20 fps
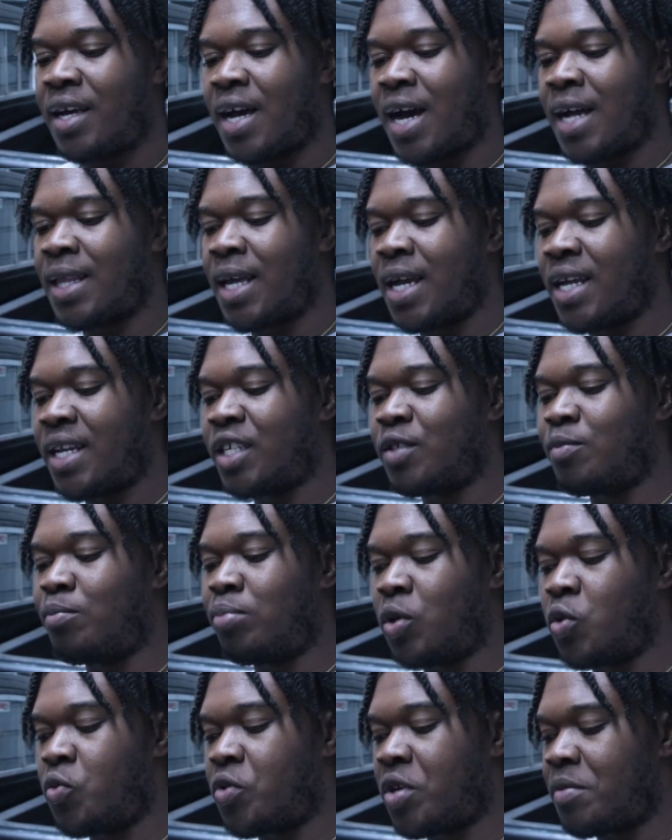I think this
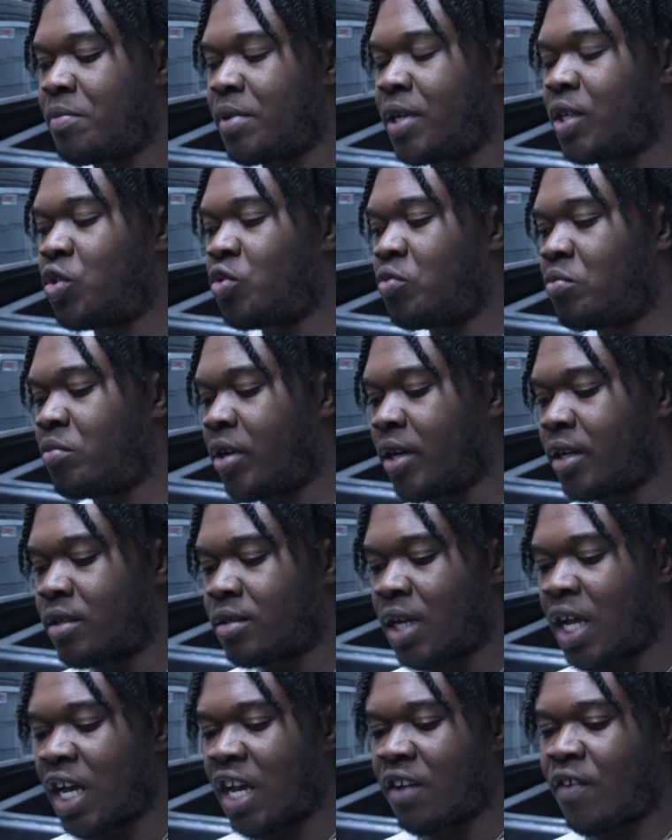blue can be too
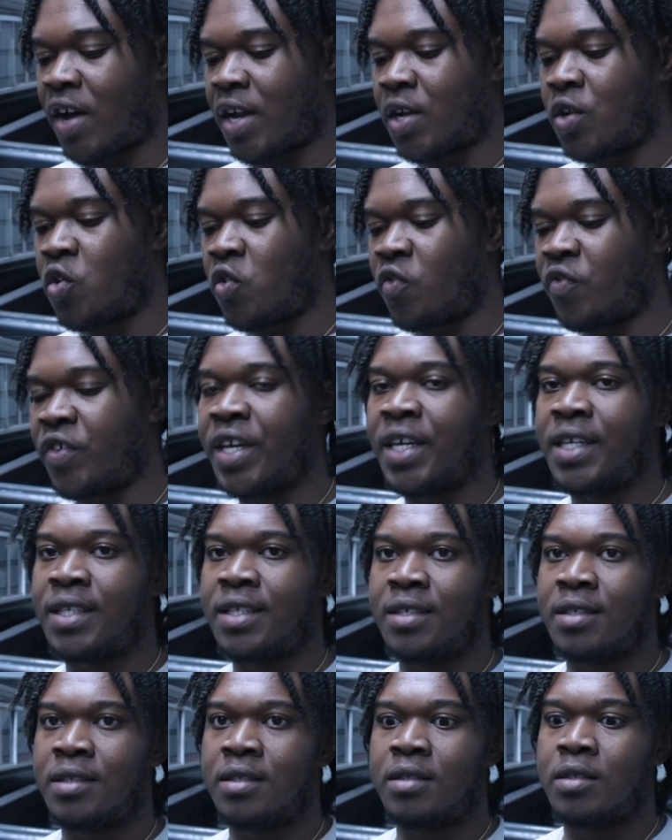much. Like if I do it, for
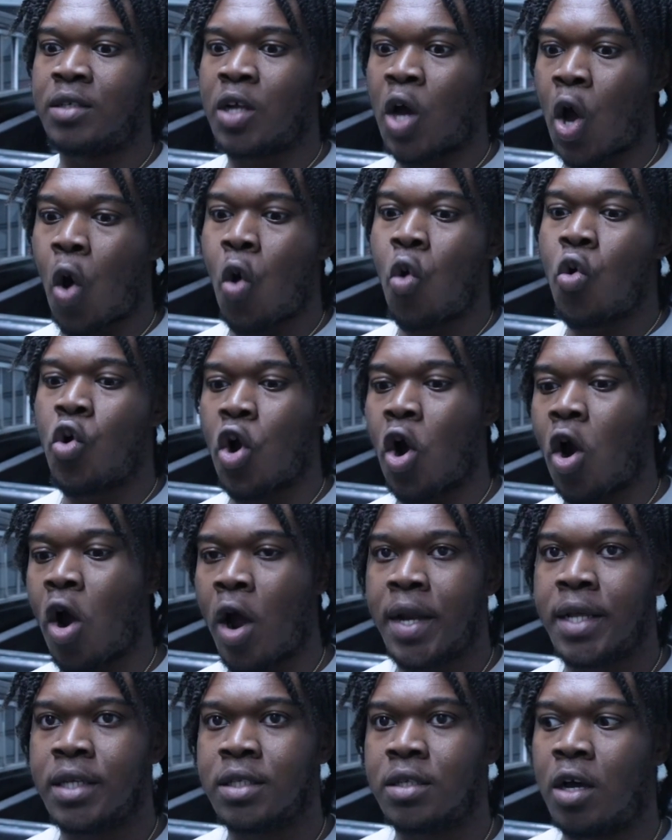instance, the whole
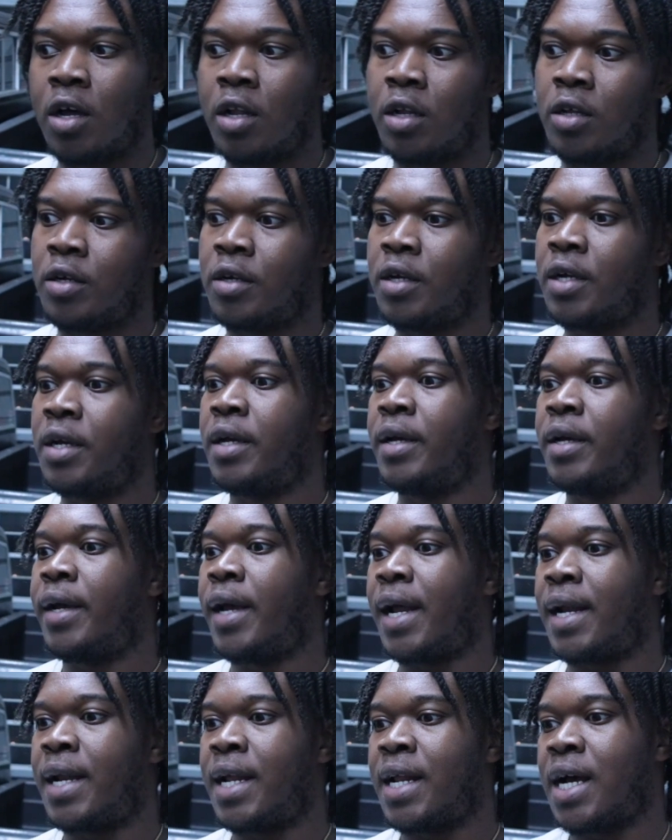car this color,
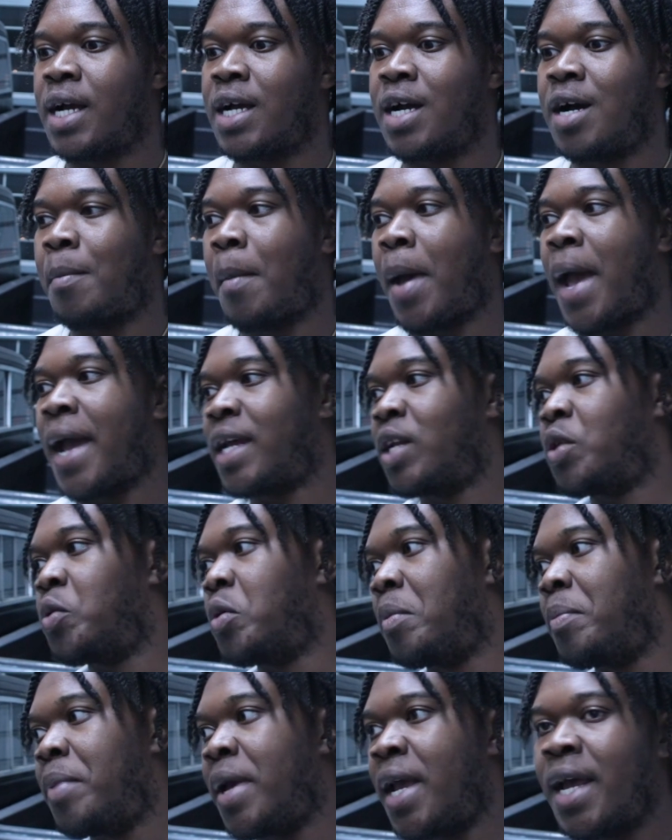and then I come back and do
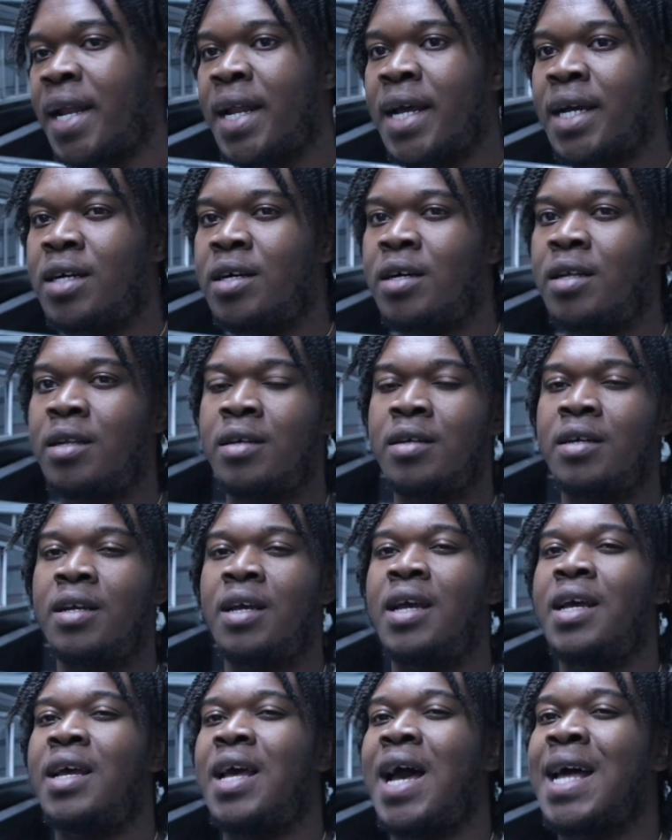the bed that color,
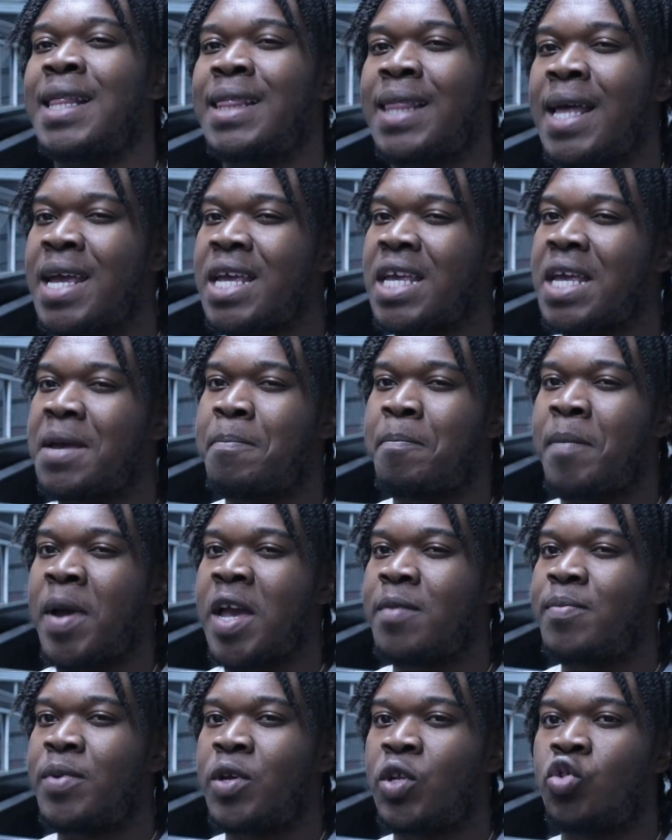I think it
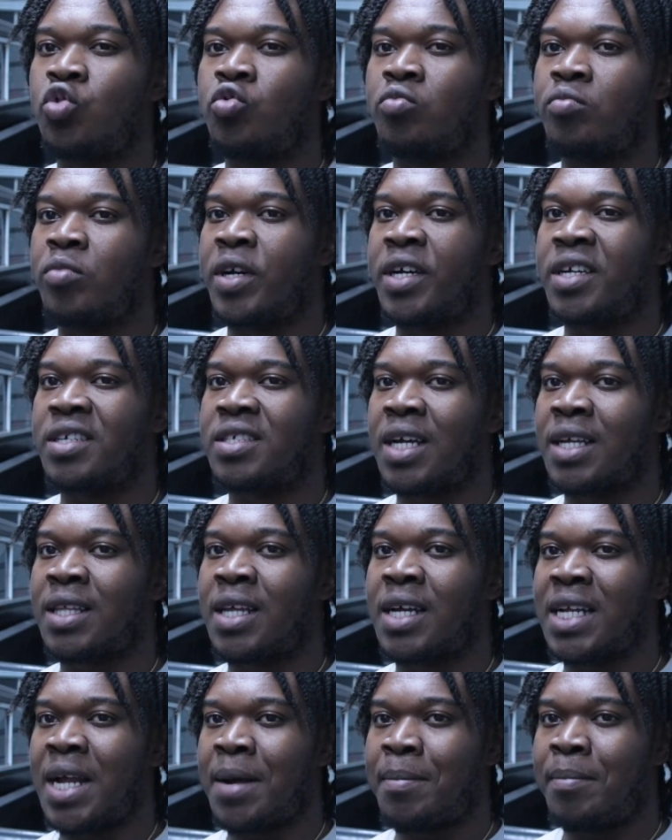may be too much. I
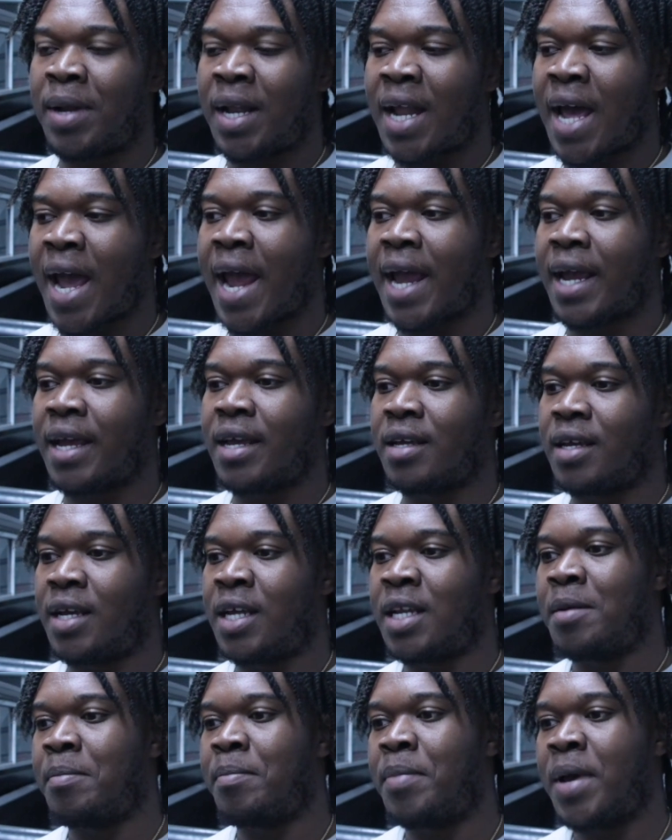think that black
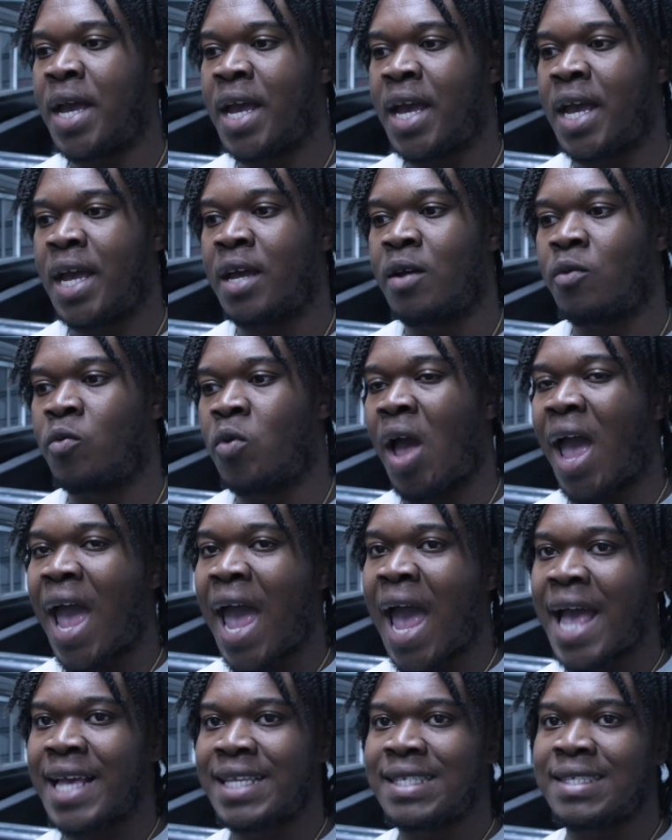in the bed will
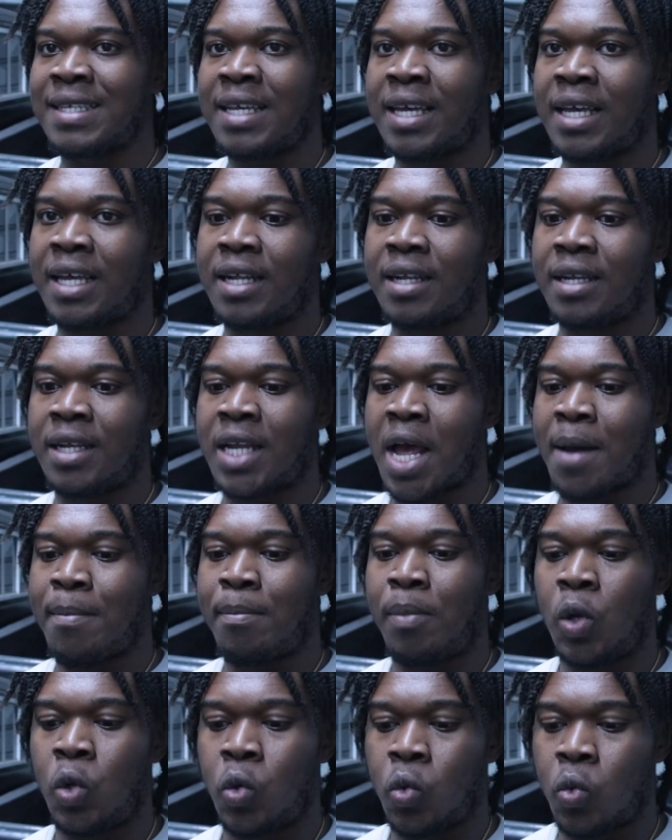accent
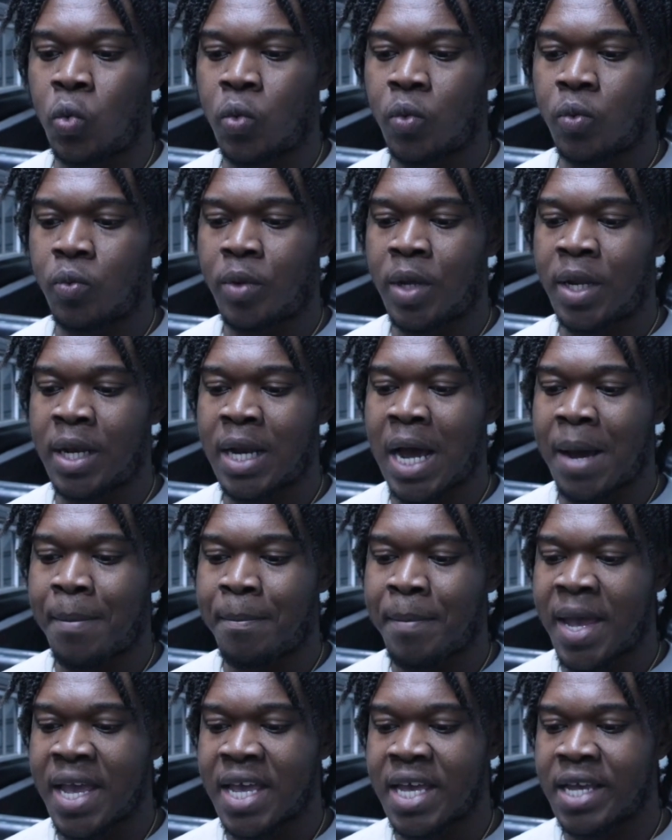that blue and not
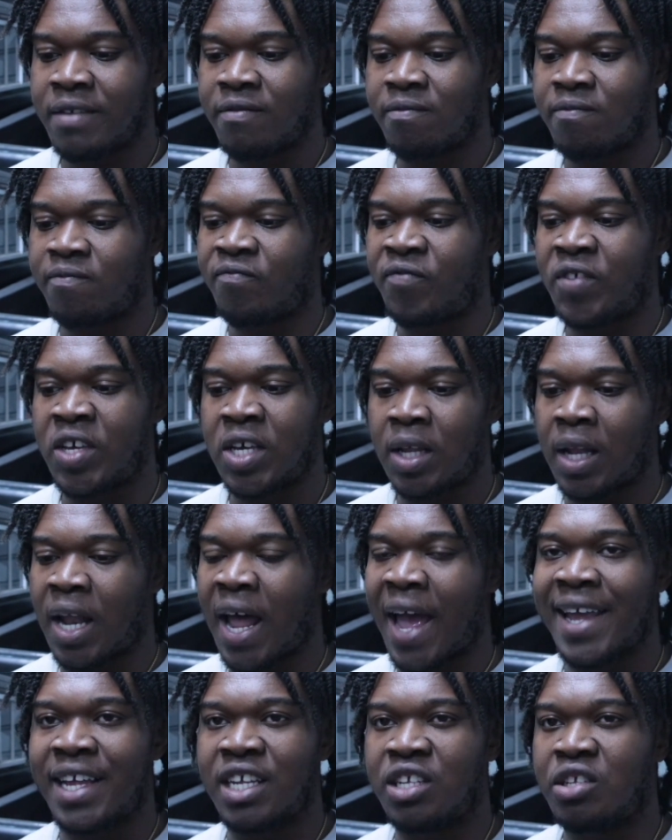make it feel
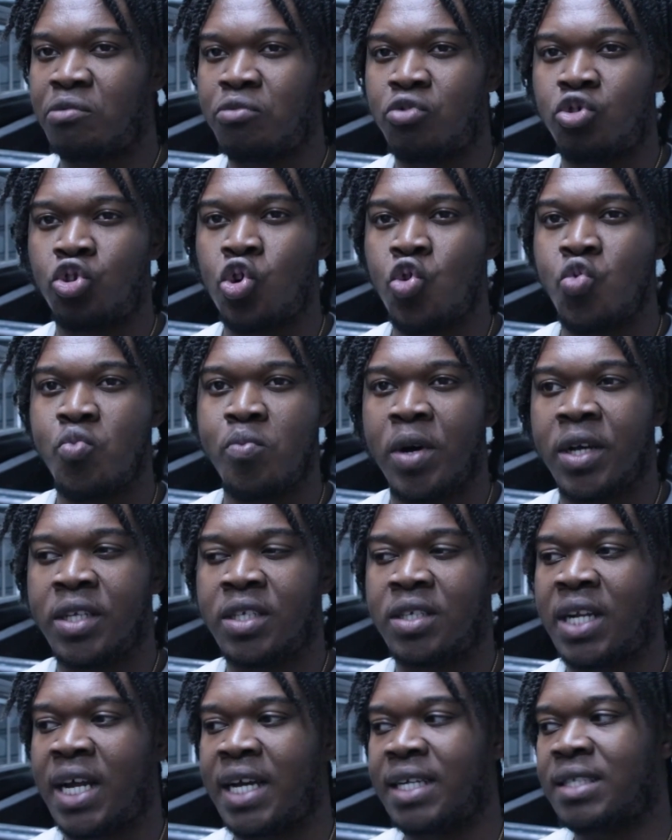like too
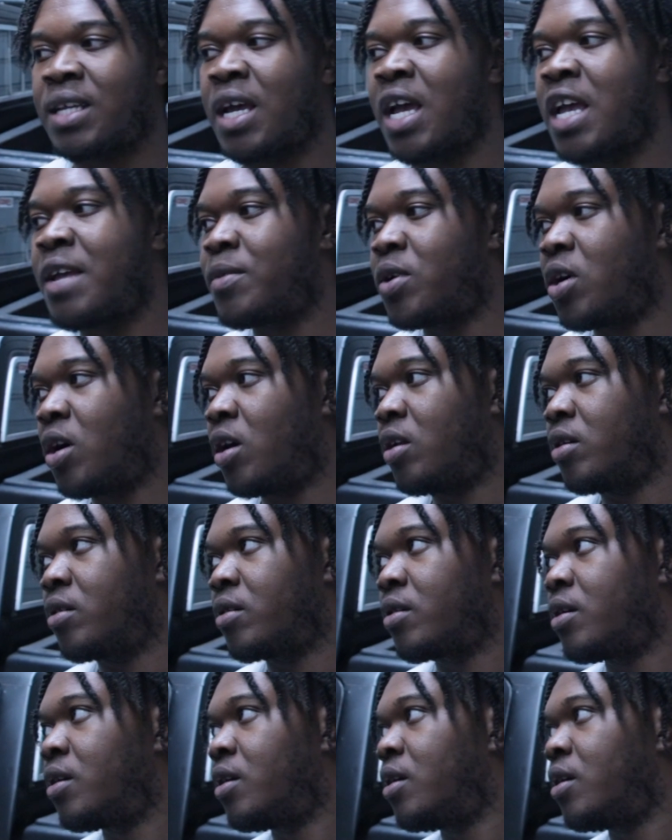much of that same color.